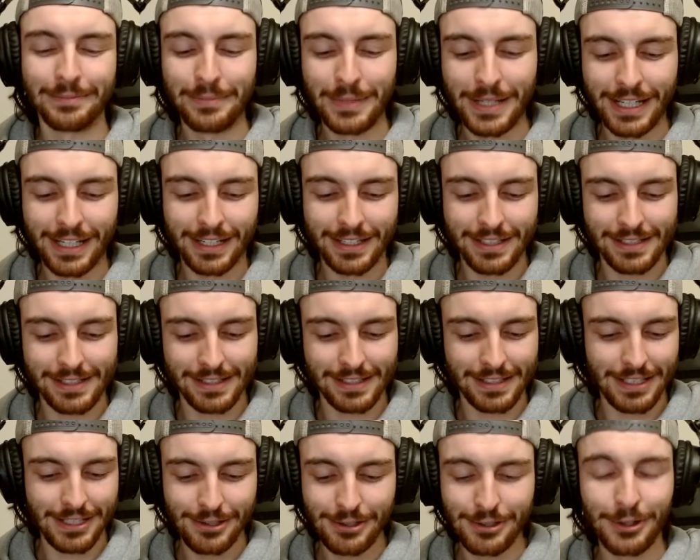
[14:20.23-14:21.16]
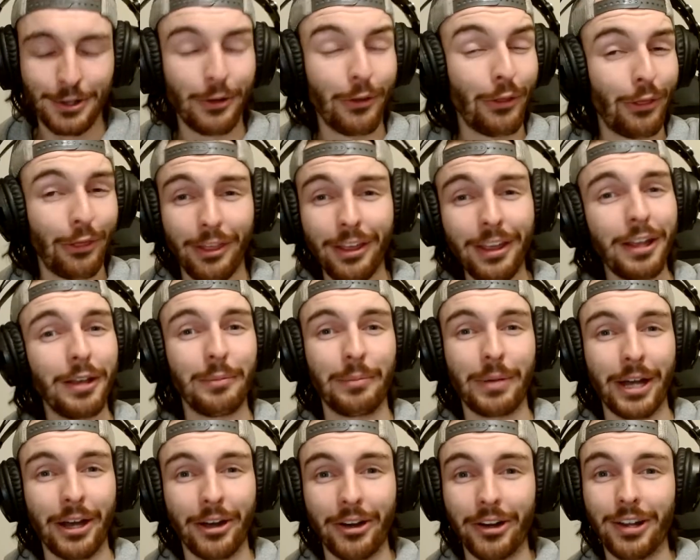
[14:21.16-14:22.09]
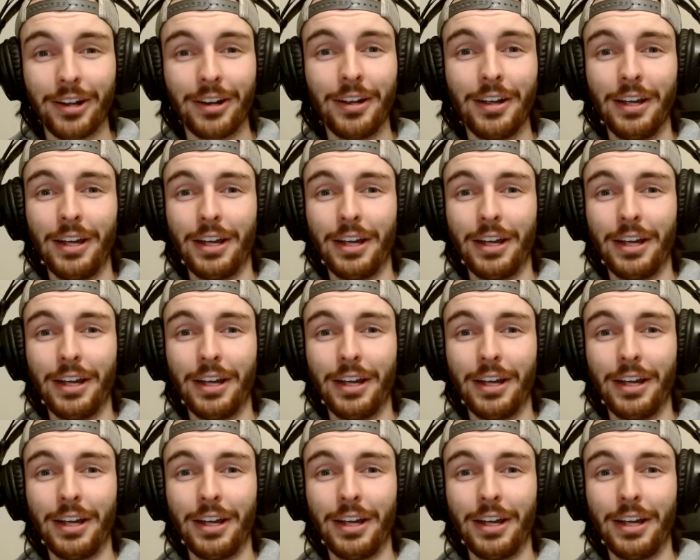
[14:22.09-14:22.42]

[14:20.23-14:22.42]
because you don't think about it.